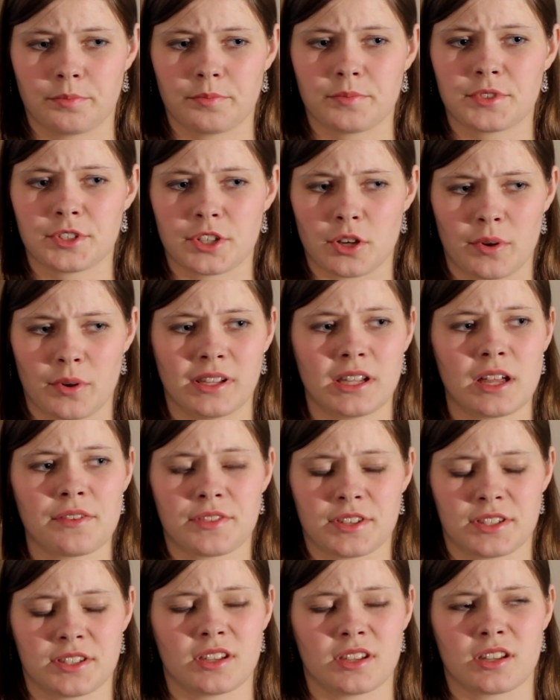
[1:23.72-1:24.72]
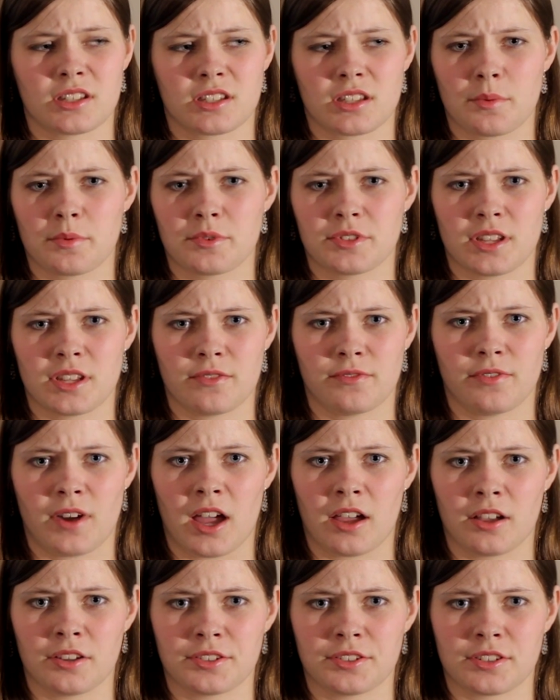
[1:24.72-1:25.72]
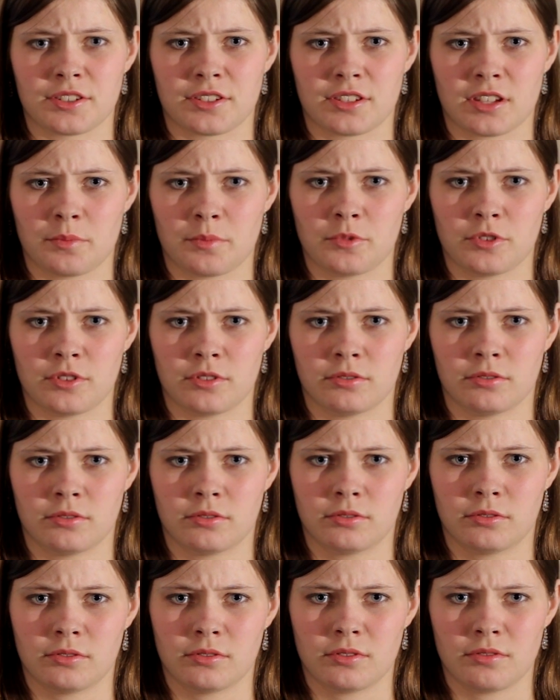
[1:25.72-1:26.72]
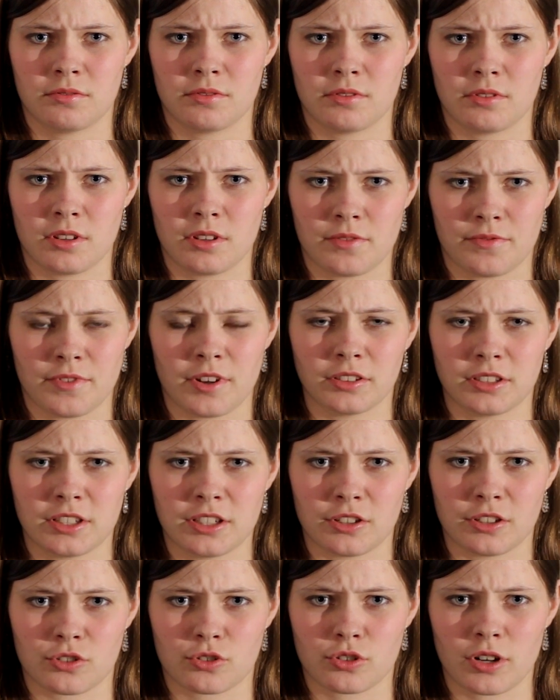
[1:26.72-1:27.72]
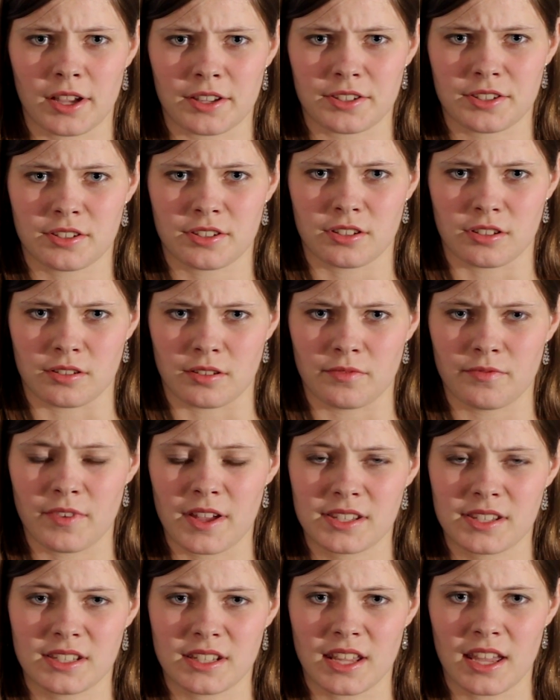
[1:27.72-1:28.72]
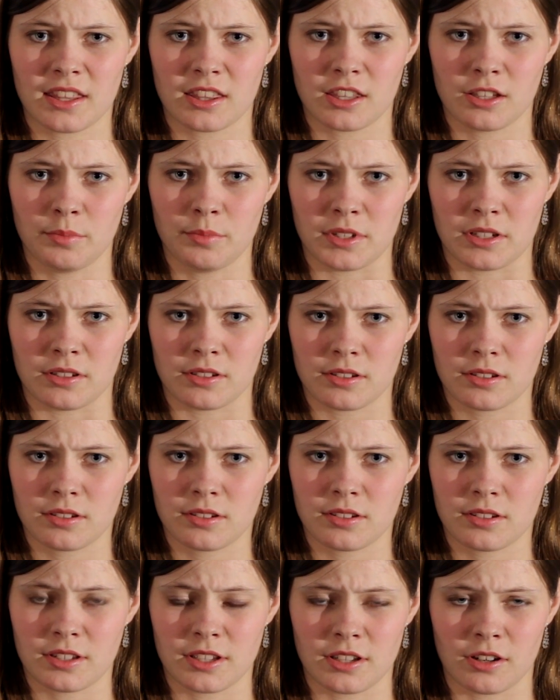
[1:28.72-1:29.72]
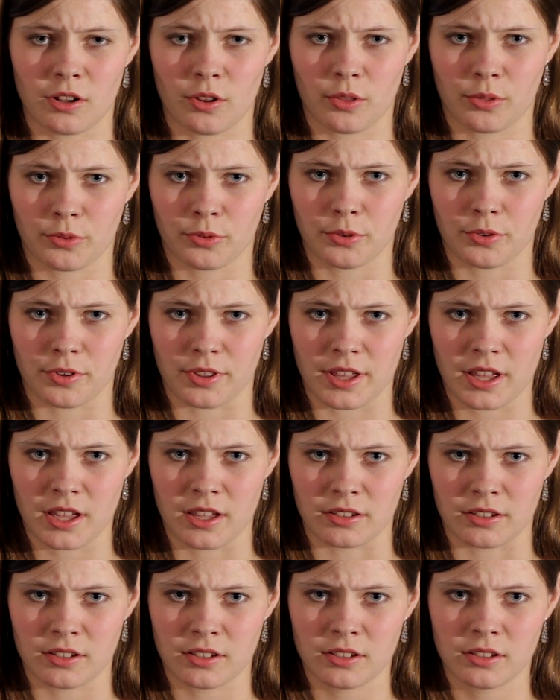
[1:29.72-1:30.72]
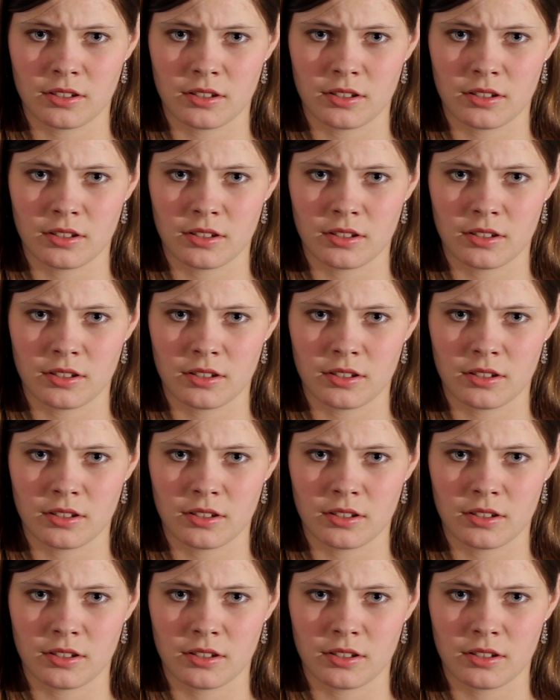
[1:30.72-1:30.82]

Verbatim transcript: So he left the Son of Somerset files to someone he felt he could trust to investigate them and see it all through to the end.